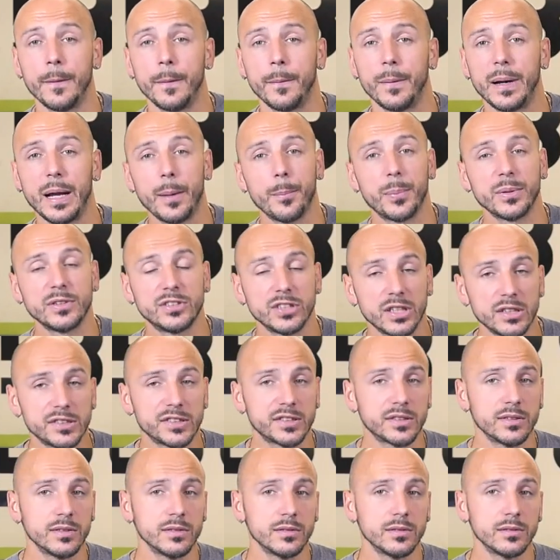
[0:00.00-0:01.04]
right? But just
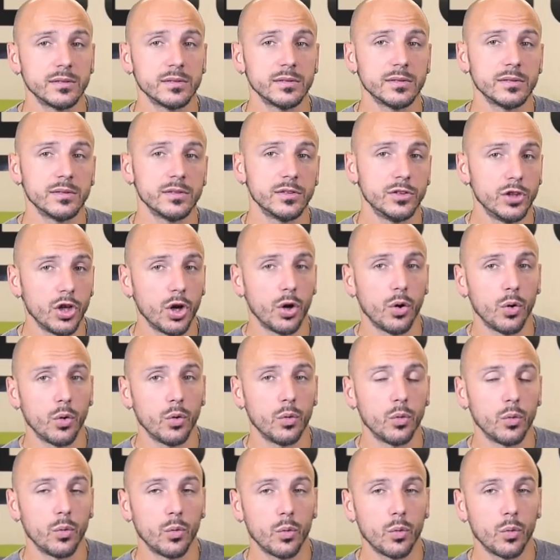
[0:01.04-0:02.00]
know